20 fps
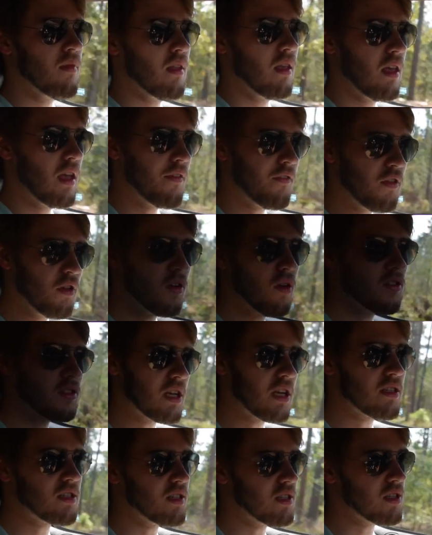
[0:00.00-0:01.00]
If you don't
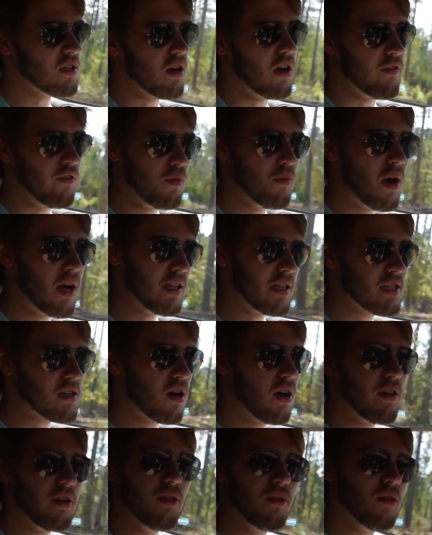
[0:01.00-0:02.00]
touch this car, if you buy this car
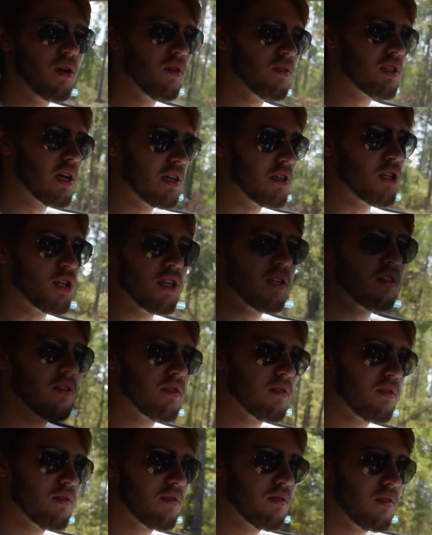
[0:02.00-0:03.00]
and you don't touch it,
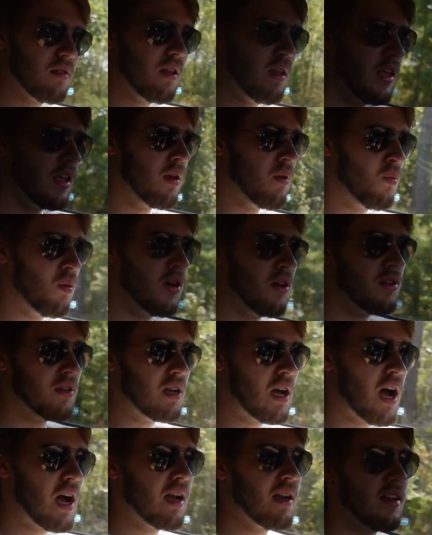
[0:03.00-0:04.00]
it will
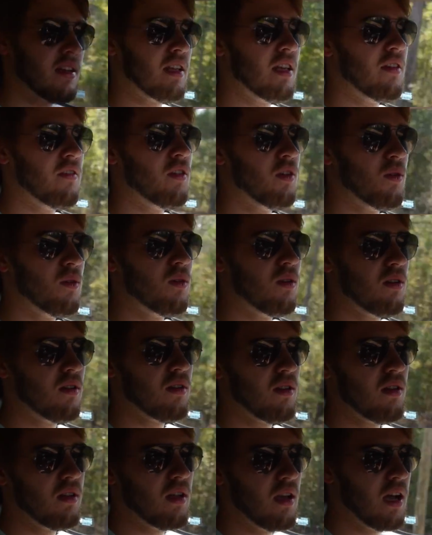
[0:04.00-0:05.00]
not give you
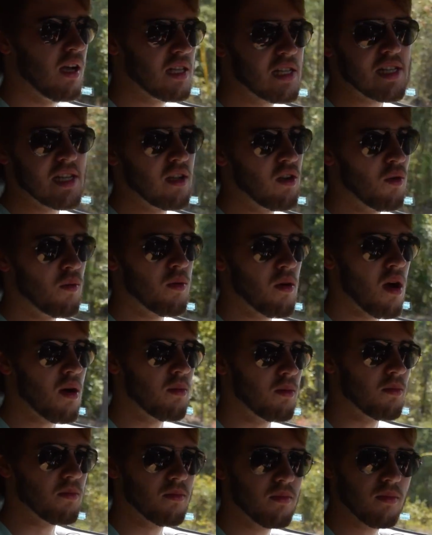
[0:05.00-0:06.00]
a single
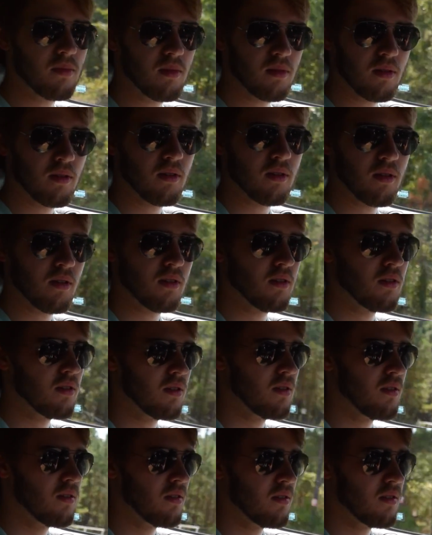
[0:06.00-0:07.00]
problem.
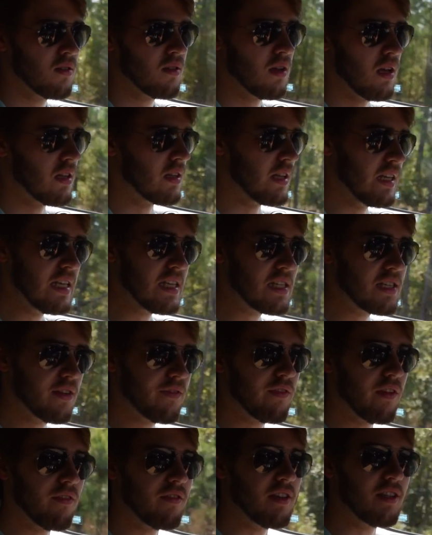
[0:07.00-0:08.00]
At least to
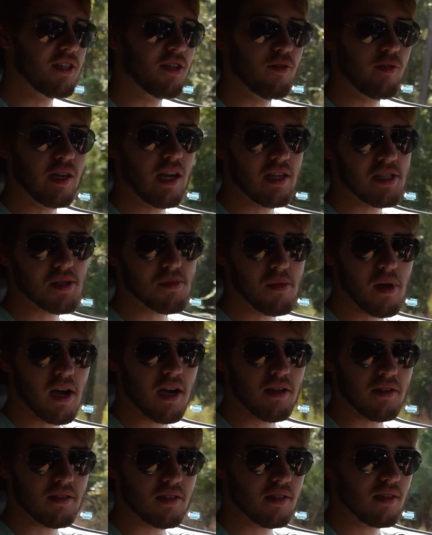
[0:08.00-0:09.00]
52,000
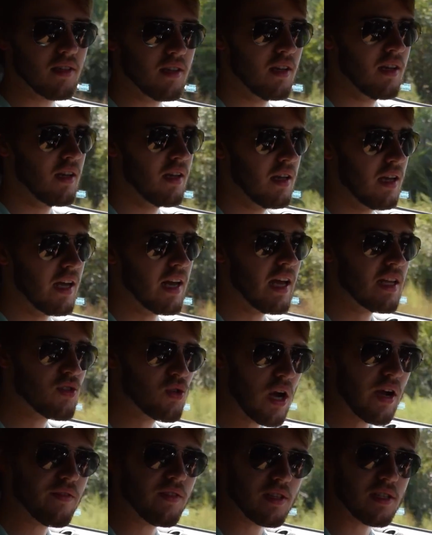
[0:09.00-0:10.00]
miles. And I
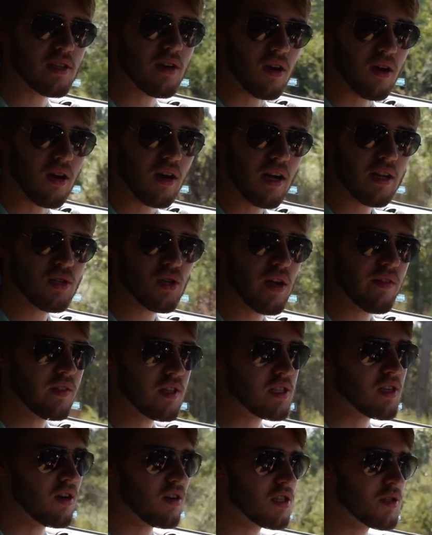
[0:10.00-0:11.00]
drive this car. I drive this
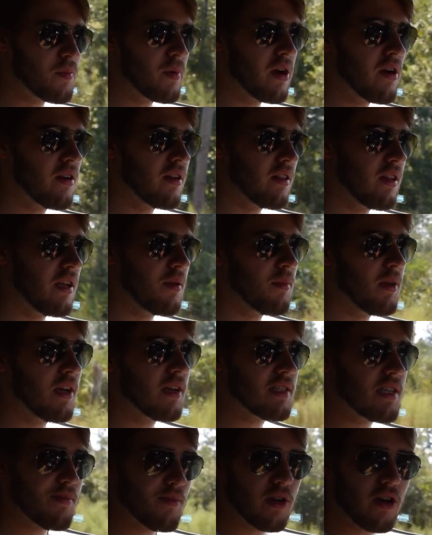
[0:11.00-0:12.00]
car spiritedly
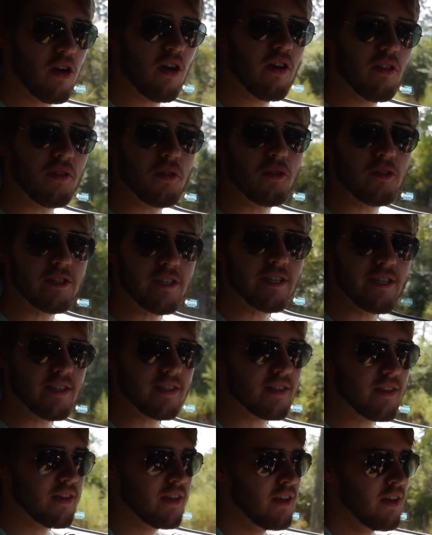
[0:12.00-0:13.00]
because I'm a car
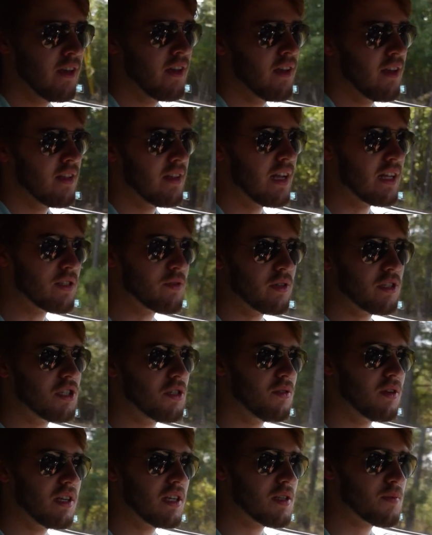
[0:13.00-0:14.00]
enthusiast. That's what you
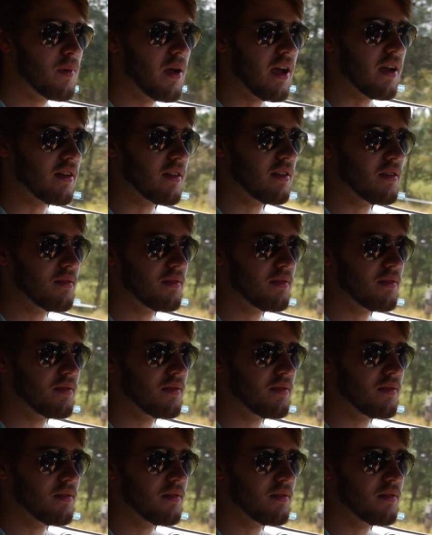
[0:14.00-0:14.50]
would expect.